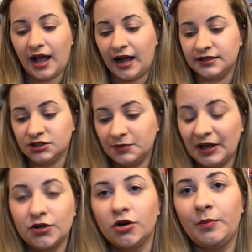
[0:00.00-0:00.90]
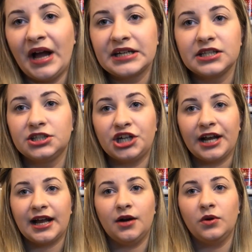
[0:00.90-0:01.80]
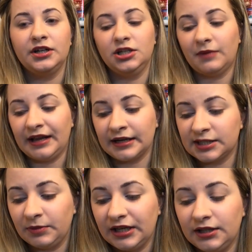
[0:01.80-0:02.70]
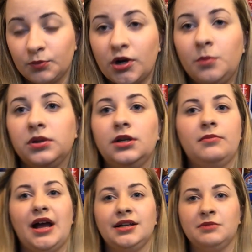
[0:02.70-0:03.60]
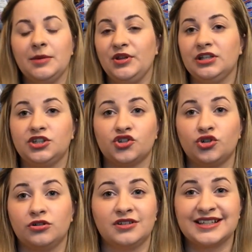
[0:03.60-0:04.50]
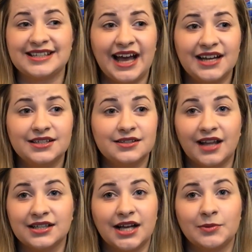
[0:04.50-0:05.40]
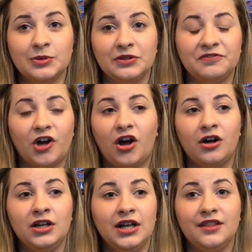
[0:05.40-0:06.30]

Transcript: and you might go back to the checkout and you might explain the problem and maybe they just don't understand. That's happened before.